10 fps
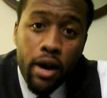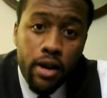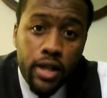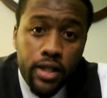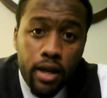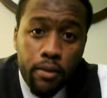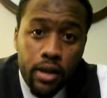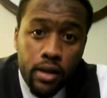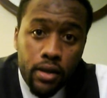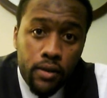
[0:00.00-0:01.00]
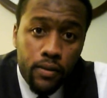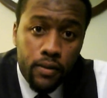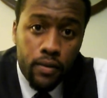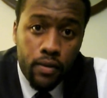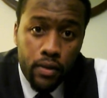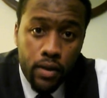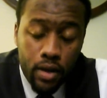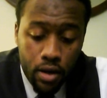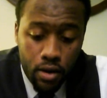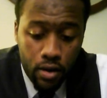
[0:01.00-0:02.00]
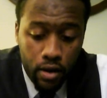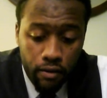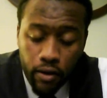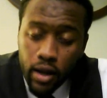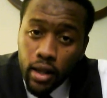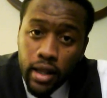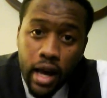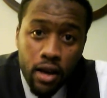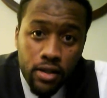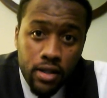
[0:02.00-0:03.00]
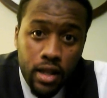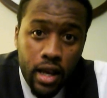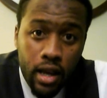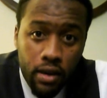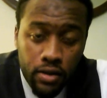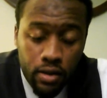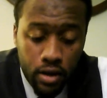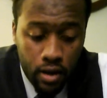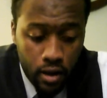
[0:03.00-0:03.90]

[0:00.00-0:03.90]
Harriet Tubman. You know, freed 1,000 slaves.